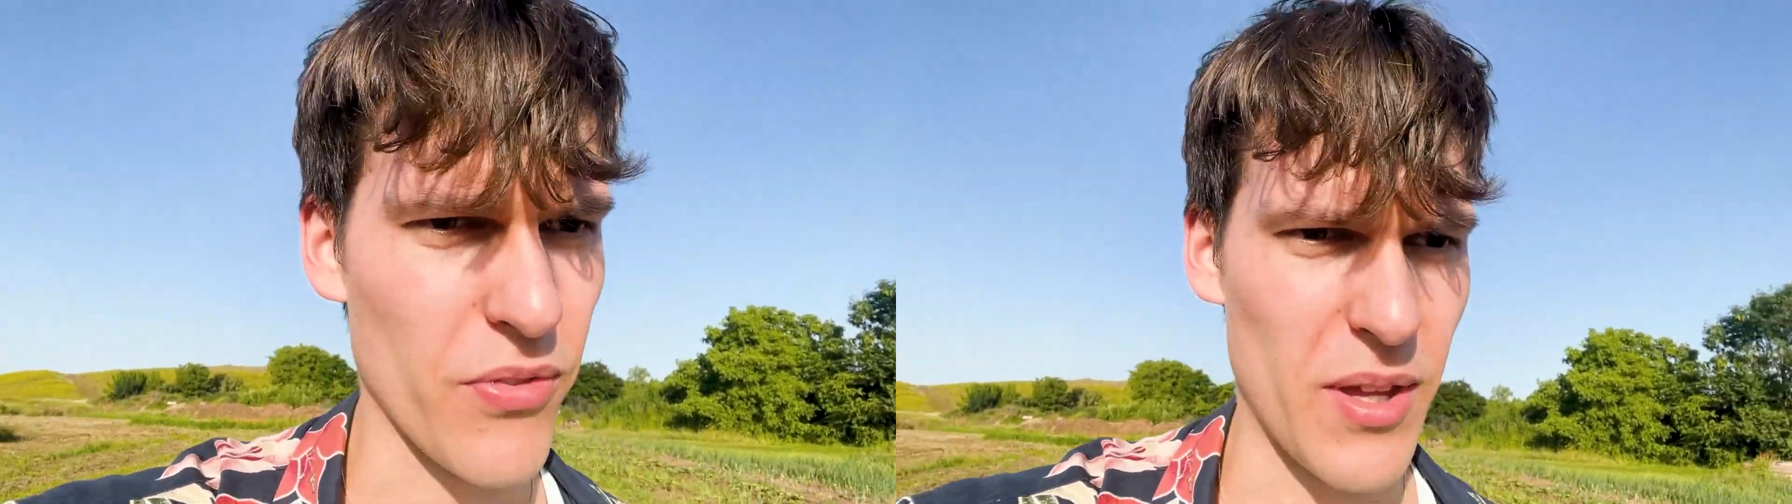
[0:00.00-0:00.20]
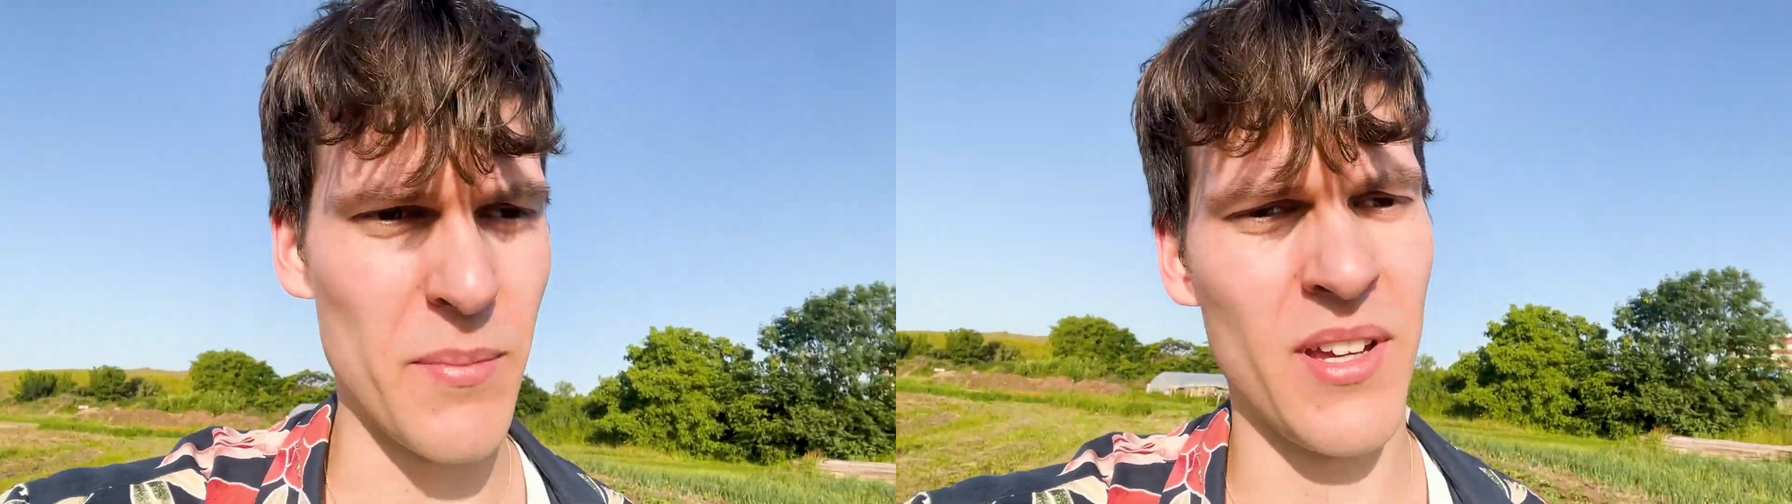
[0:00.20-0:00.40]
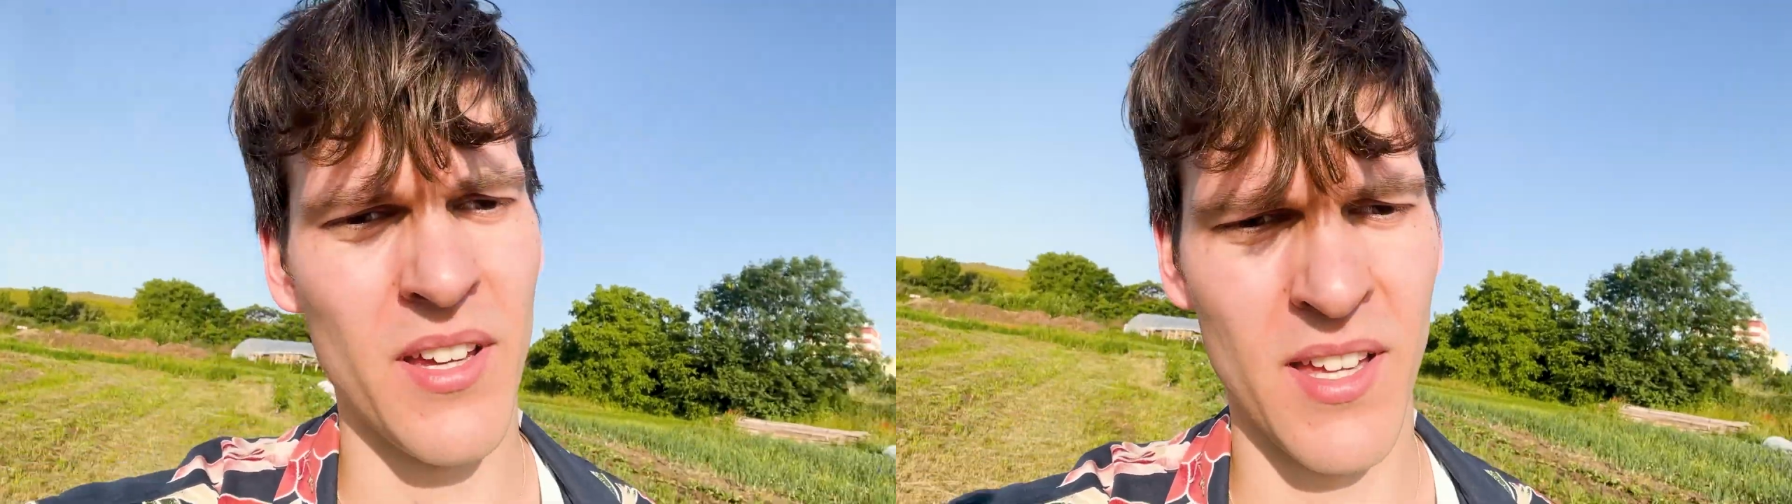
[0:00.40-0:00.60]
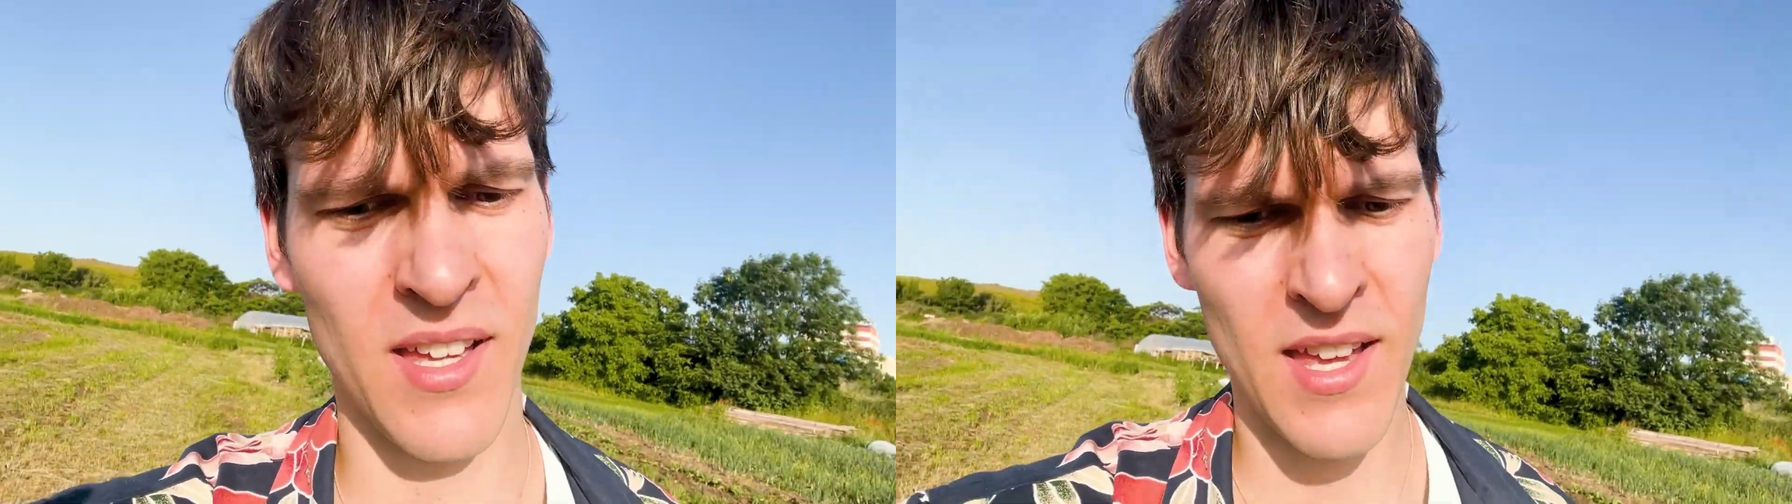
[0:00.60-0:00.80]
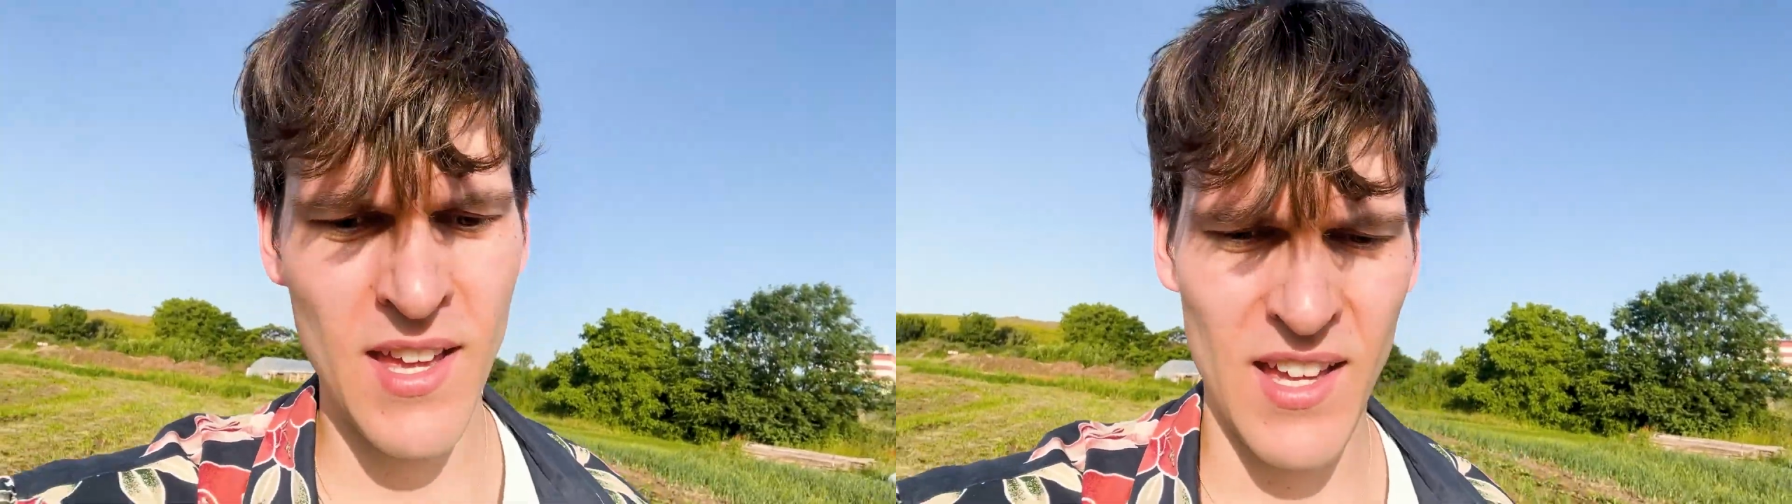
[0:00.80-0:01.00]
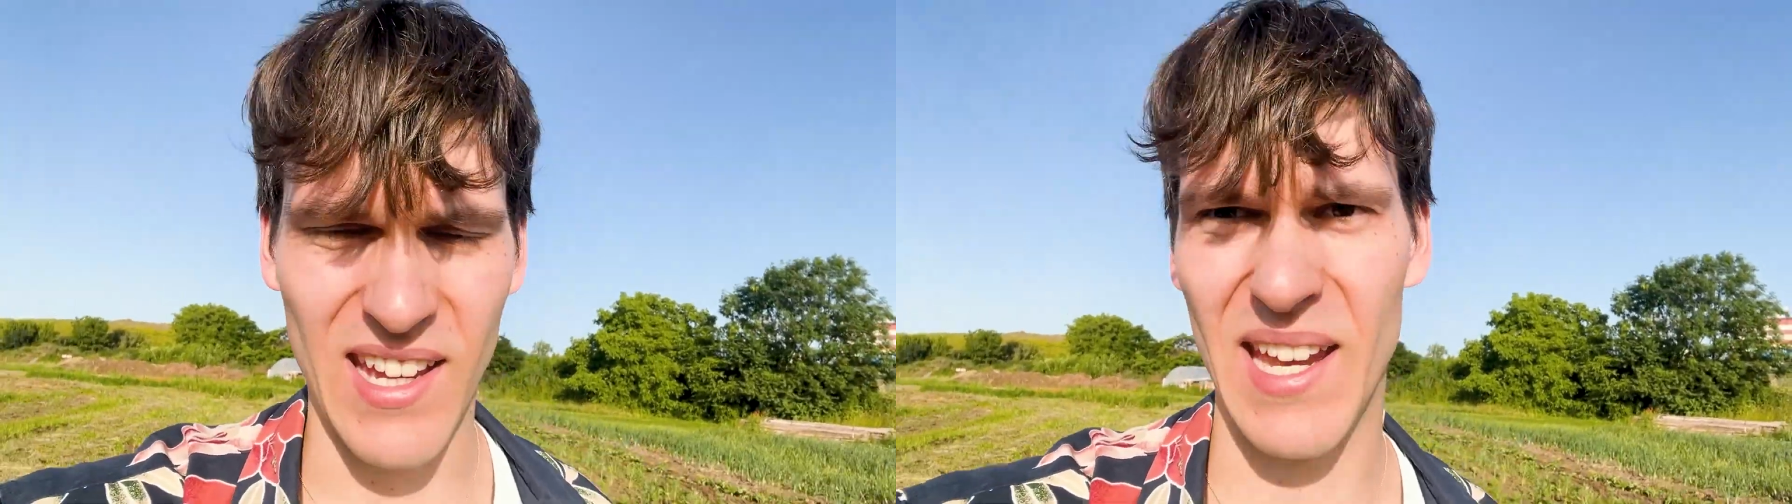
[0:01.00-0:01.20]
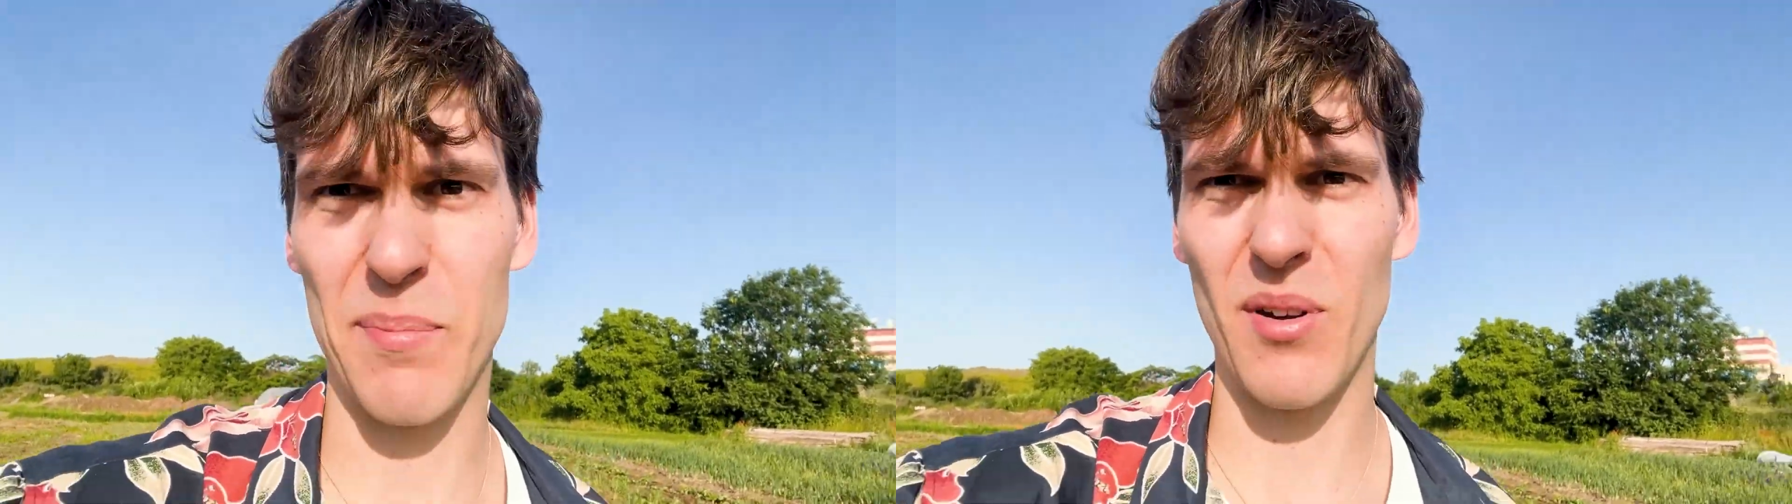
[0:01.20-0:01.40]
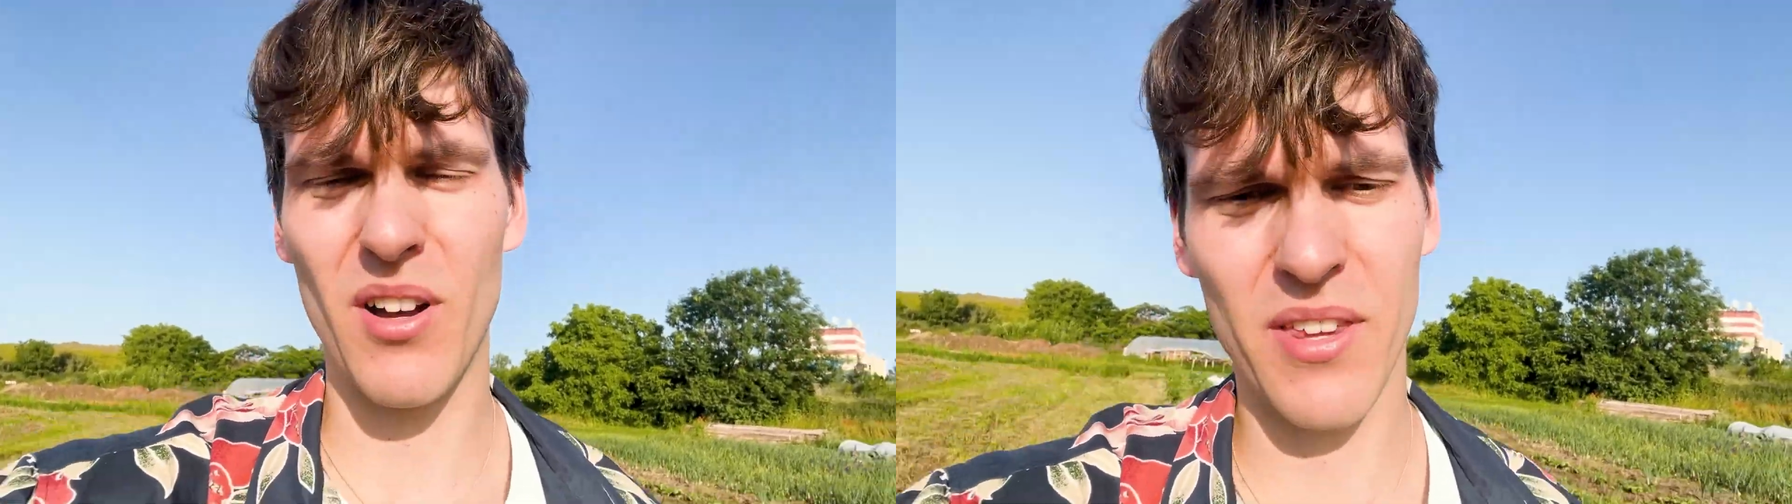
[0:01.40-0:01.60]
them in a
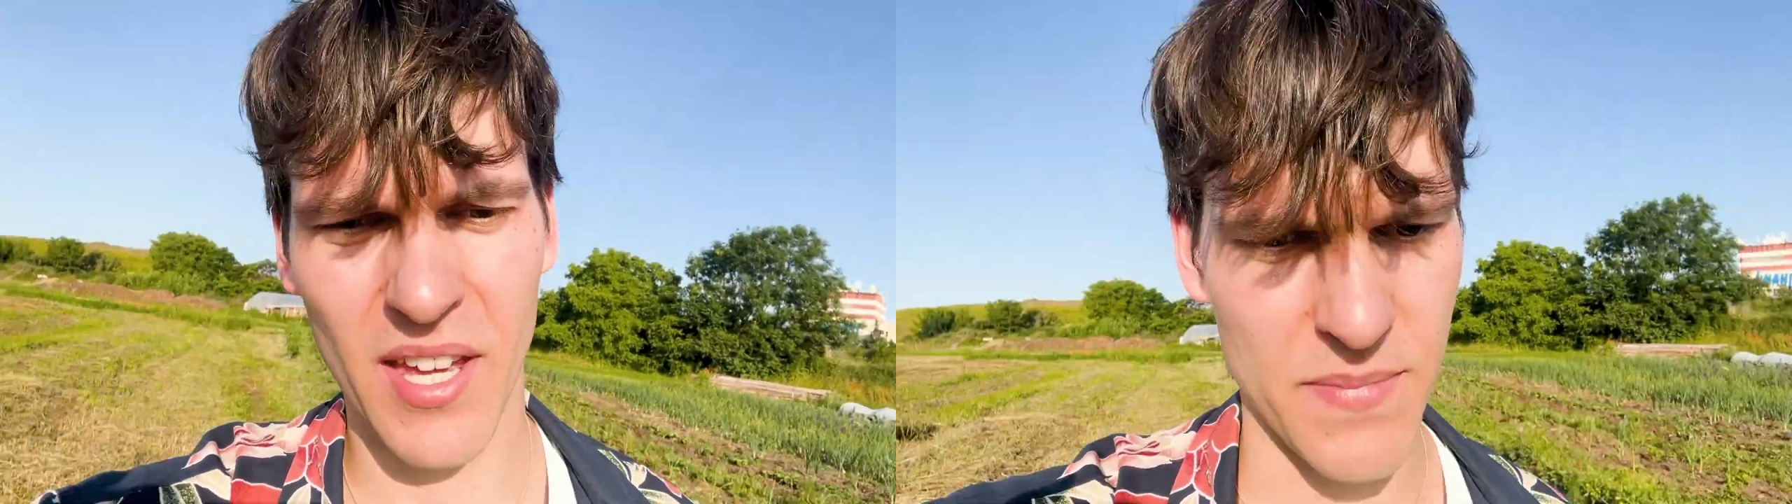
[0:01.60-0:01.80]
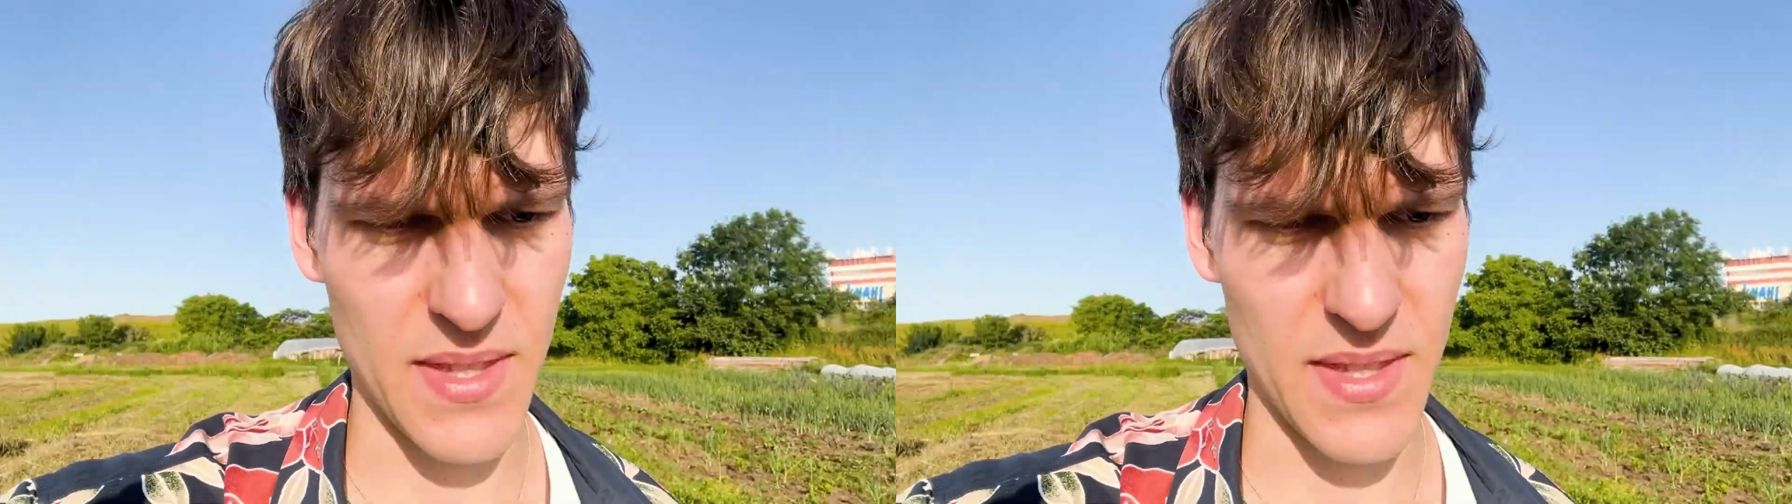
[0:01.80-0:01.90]
pot.